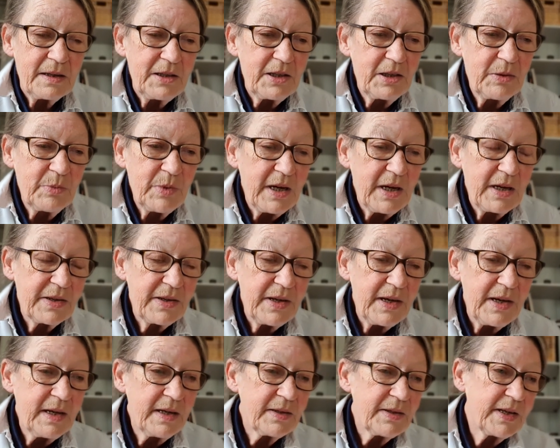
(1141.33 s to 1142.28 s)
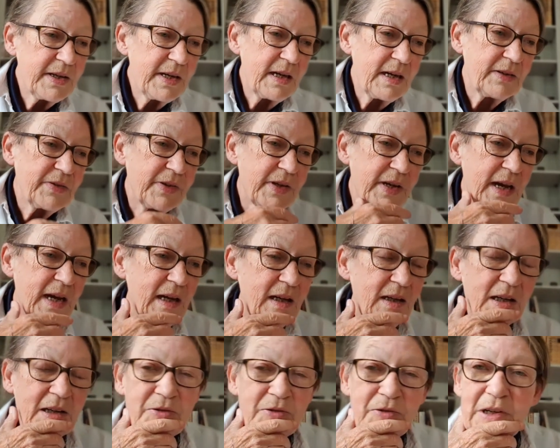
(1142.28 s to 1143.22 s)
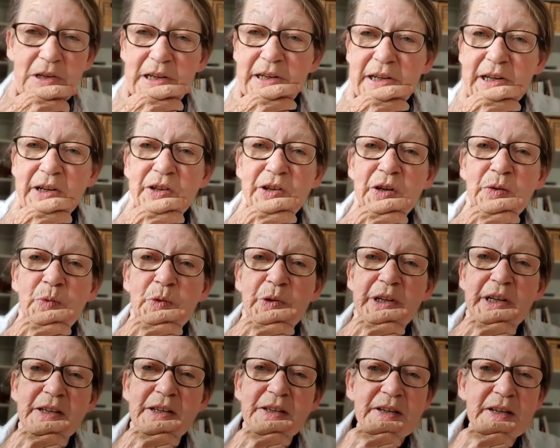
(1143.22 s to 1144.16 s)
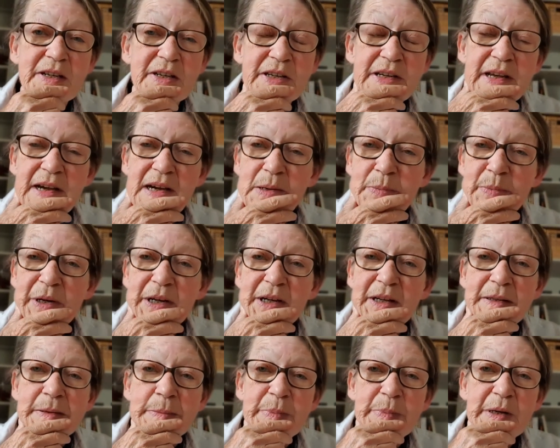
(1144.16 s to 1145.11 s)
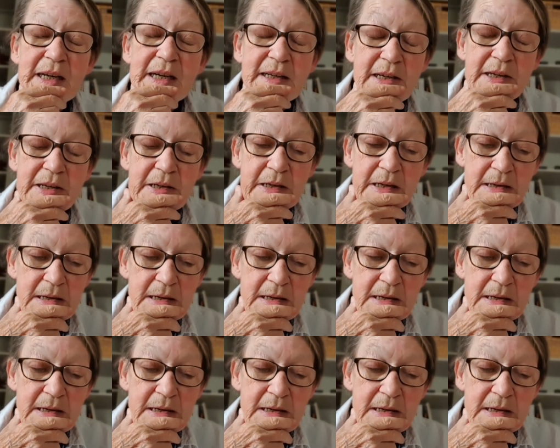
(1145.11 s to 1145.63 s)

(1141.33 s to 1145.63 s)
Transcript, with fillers: to me, it, it, sounds hell. I really don't know what else to say about the place.